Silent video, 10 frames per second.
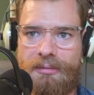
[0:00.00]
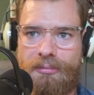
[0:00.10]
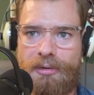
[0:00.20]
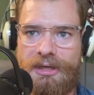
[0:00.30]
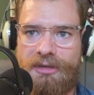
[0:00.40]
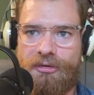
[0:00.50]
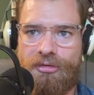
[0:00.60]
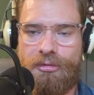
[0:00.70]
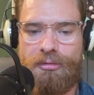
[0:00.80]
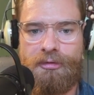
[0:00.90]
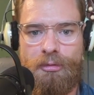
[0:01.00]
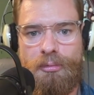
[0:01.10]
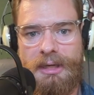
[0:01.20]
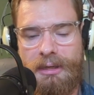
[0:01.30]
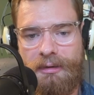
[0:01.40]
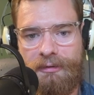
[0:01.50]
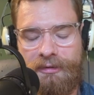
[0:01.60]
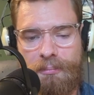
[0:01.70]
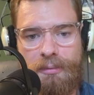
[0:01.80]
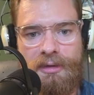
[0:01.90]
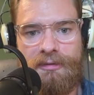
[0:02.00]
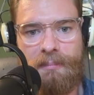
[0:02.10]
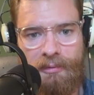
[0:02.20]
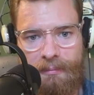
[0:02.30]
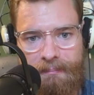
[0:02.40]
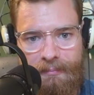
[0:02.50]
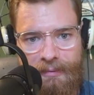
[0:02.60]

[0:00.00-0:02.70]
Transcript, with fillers: we need to choose to win. This is a principle.